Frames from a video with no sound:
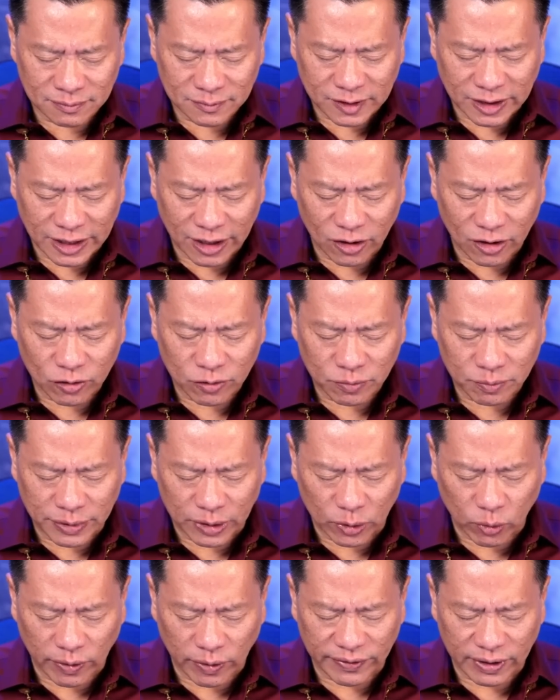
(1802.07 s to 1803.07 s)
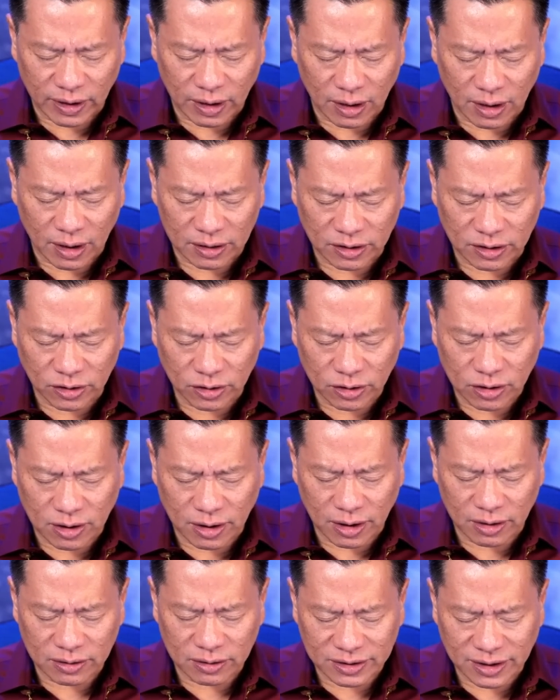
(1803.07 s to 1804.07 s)
Now, be aware of your heart and your
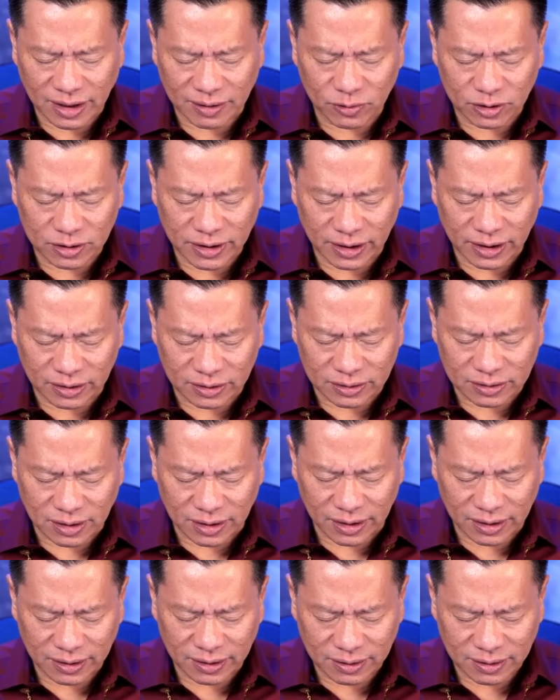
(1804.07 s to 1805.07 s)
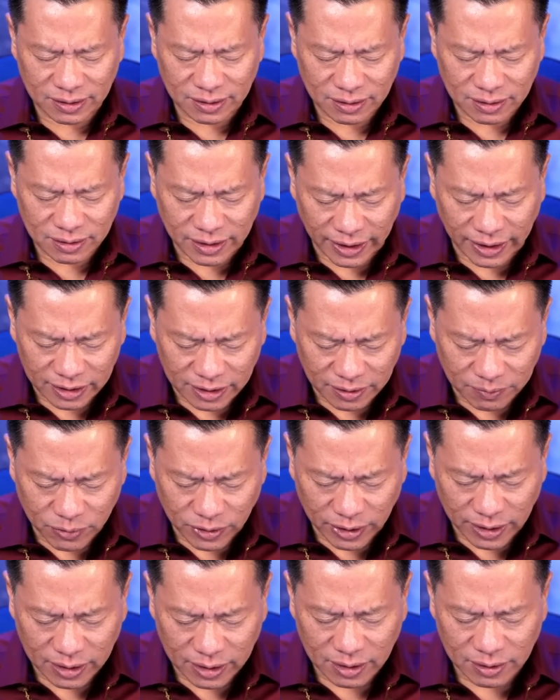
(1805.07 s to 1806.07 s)
crown simultaneously. Take a deep
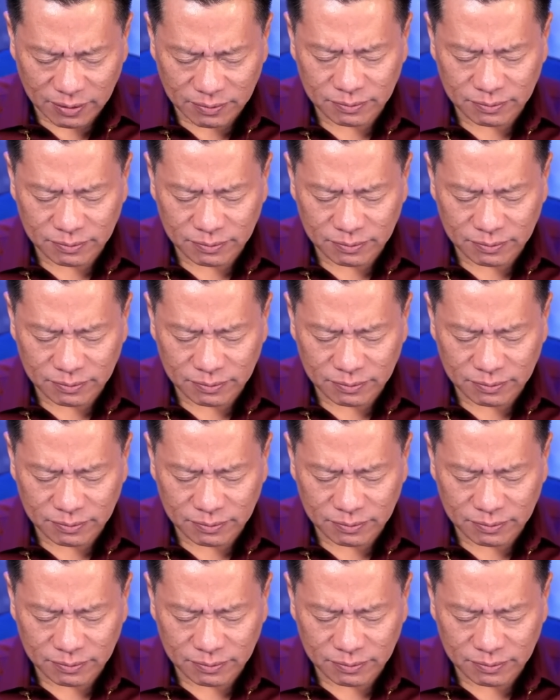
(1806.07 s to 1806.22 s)
breath.